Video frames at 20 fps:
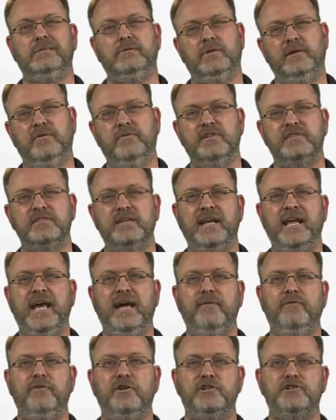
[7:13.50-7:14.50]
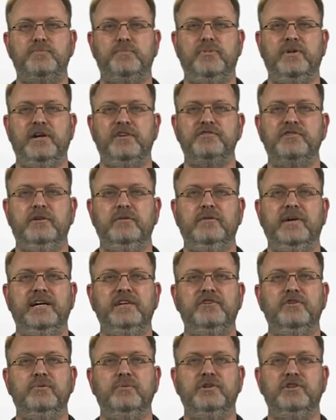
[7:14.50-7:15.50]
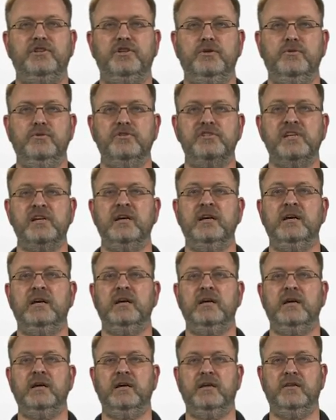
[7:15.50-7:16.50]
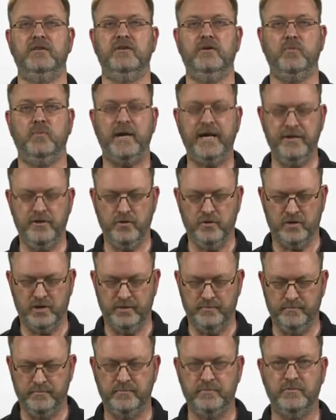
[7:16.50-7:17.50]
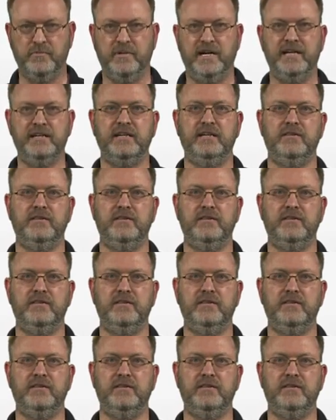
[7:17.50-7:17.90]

Well, if it's an average pressure, right, you would use the 1 norm, right?